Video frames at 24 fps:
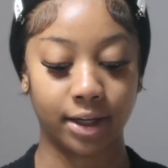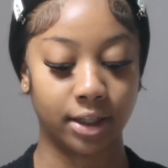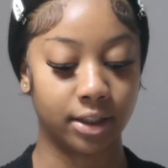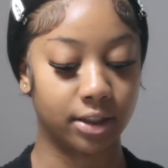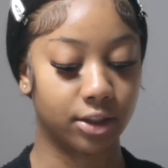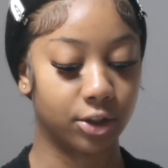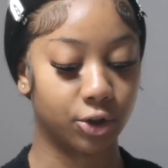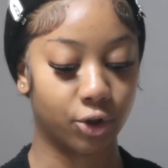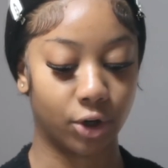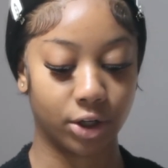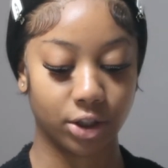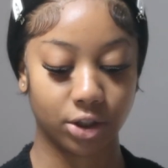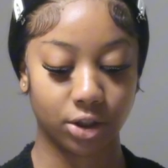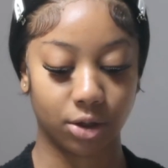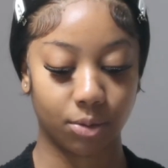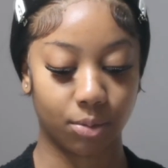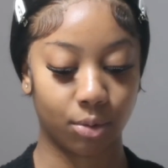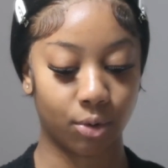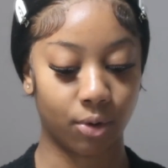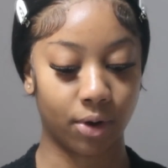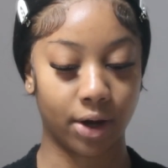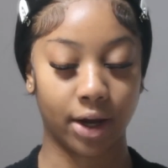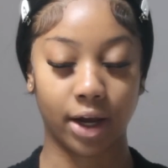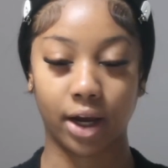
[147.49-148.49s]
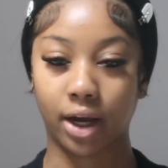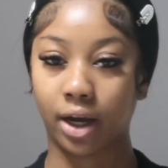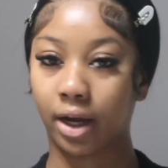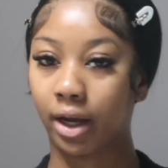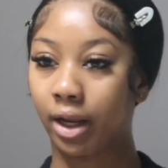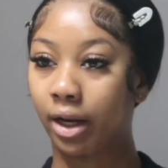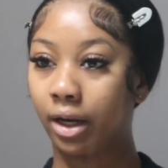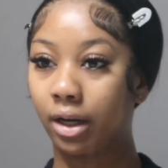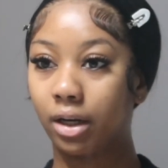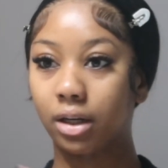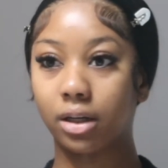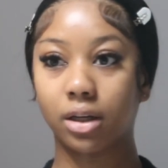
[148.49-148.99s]
It's straight to the point
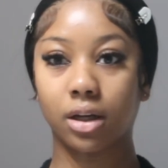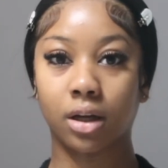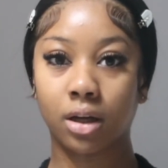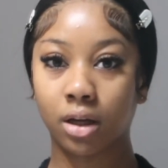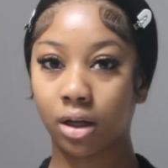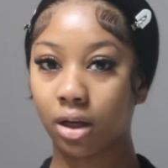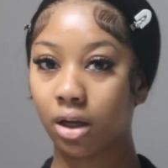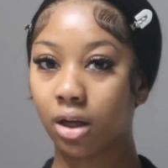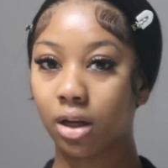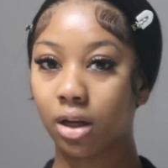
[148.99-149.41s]
and